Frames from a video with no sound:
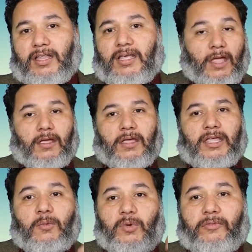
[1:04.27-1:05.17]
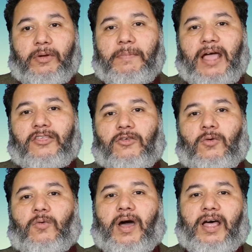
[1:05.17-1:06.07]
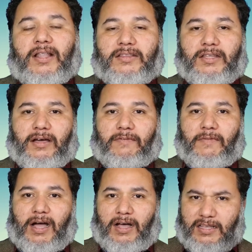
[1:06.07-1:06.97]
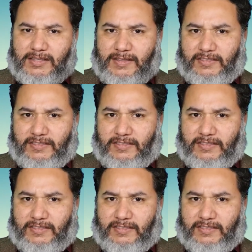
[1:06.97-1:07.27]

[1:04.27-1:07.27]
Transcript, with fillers: it, it will remind you of the uh,